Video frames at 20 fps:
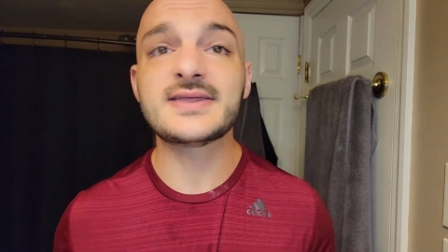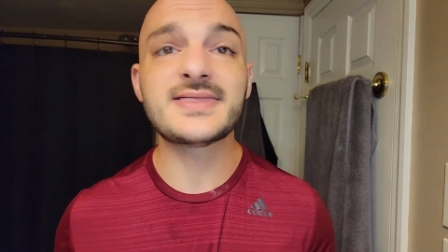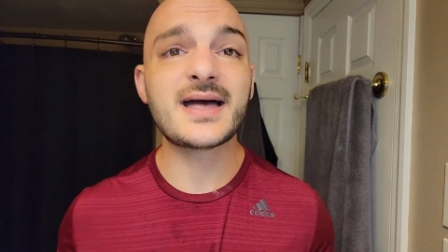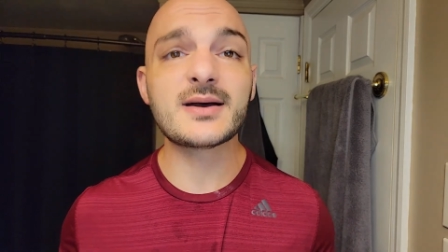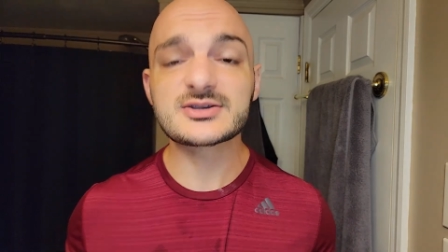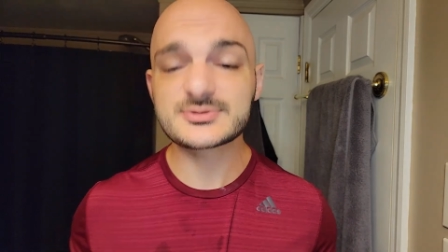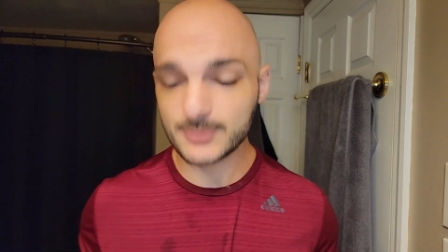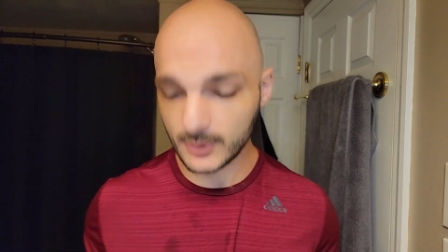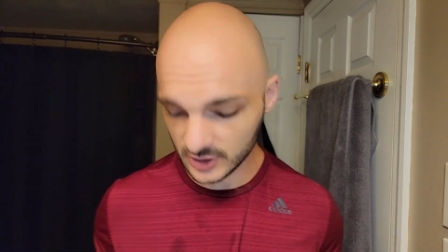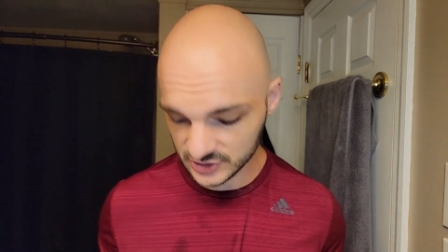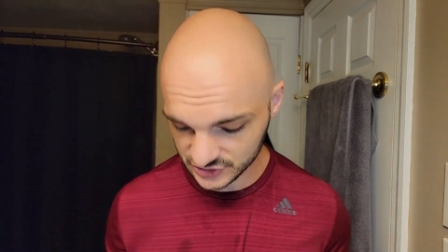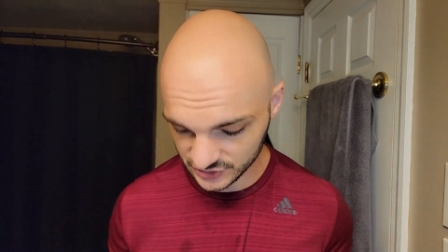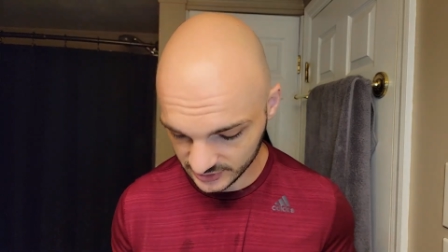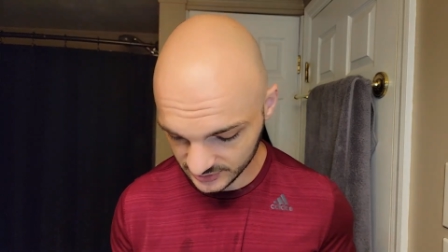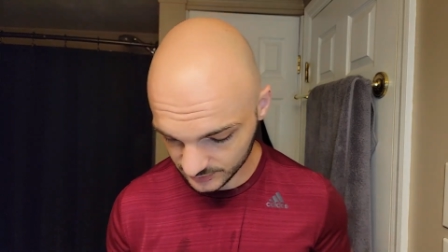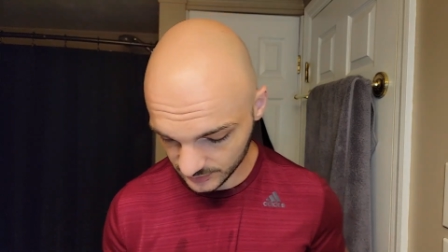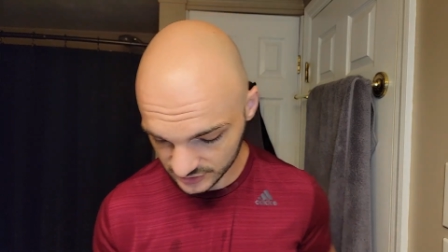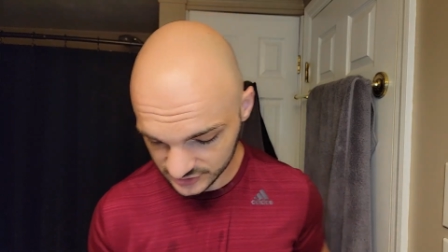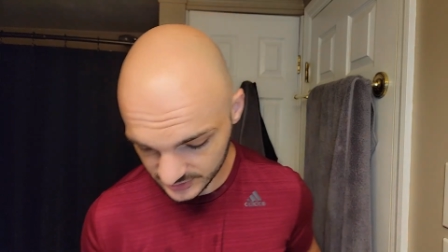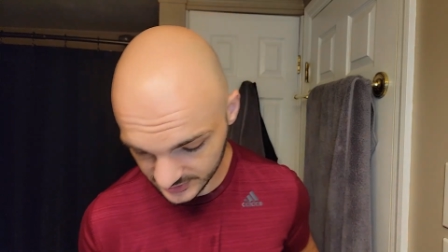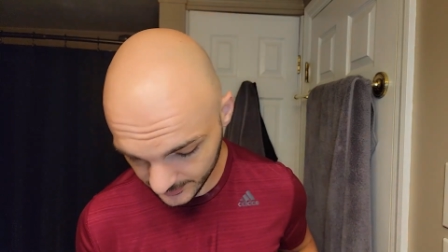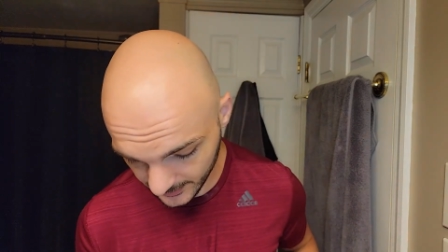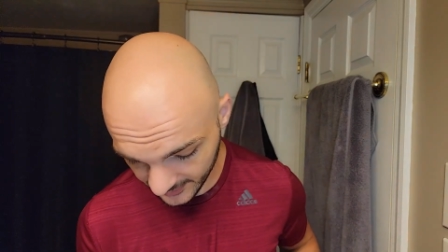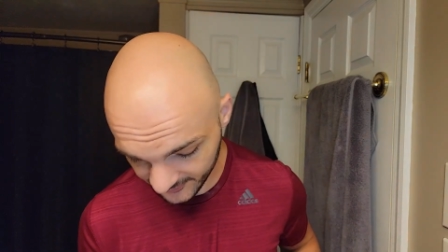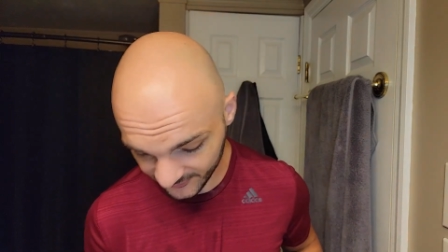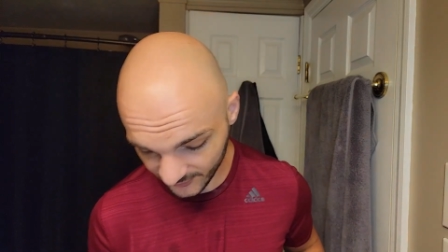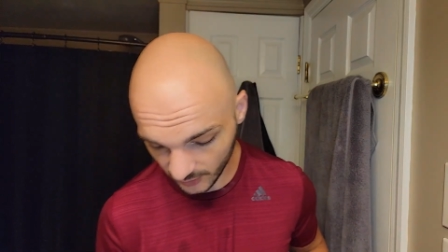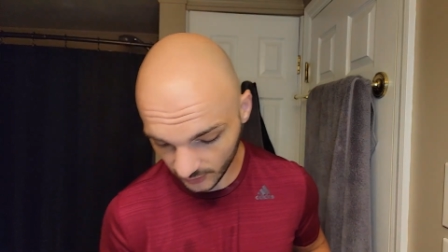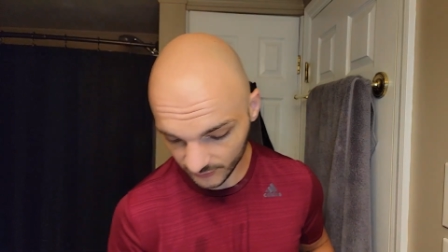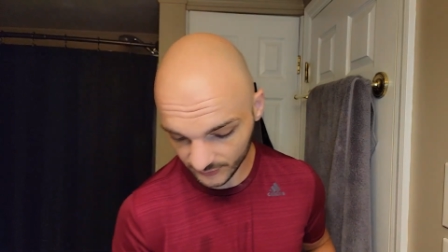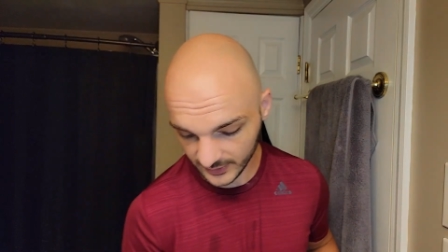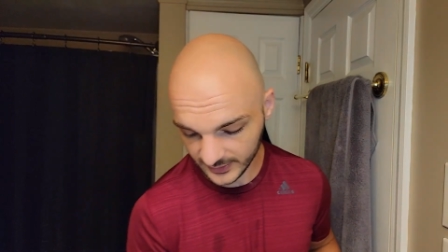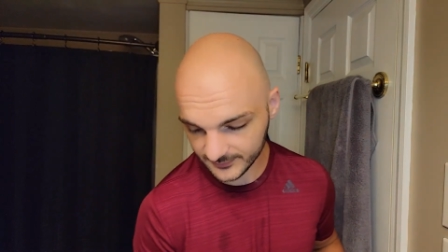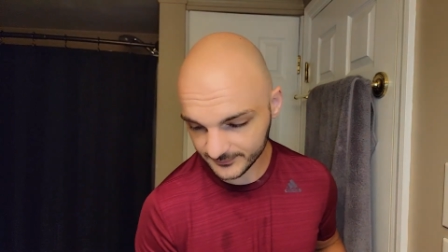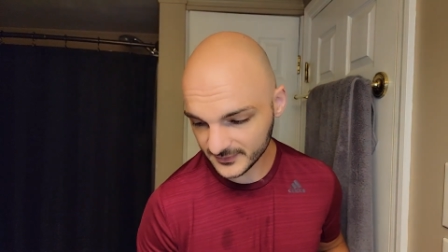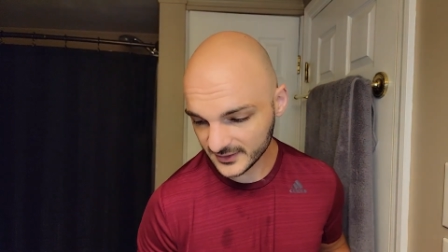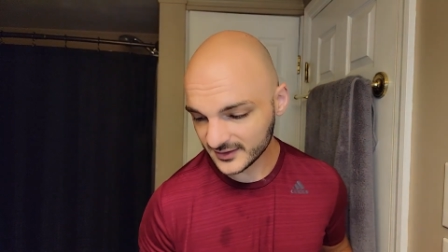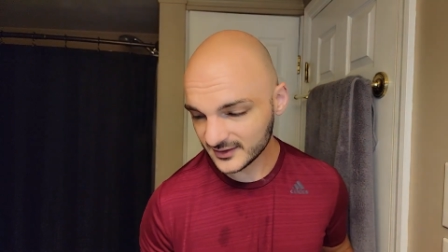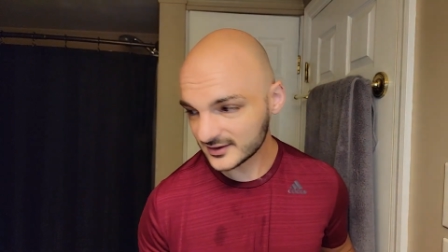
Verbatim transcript: And that was partially, mostly my fault, right?